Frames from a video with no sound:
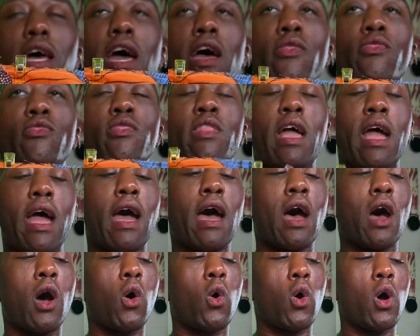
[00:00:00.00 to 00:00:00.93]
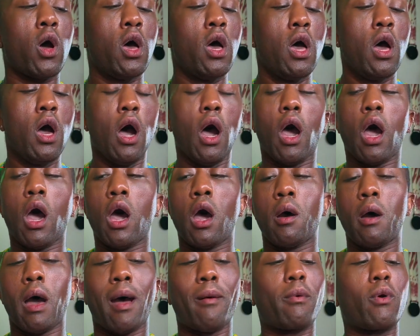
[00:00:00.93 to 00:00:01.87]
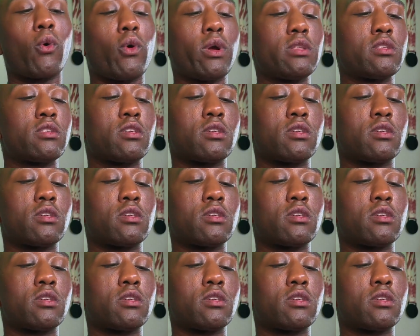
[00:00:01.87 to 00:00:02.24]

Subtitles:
And now I'm going